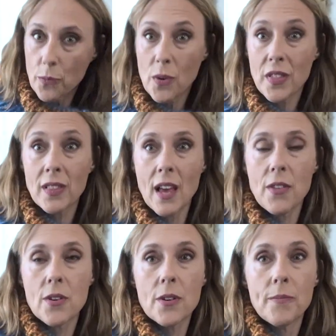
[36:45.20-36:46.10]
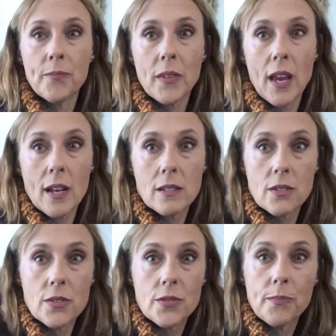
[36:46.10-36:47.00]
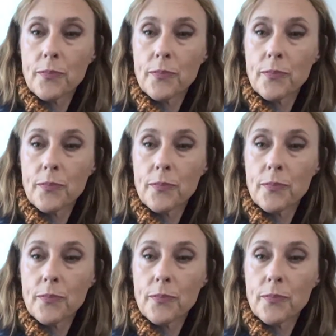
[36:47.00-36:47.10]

with leather handles.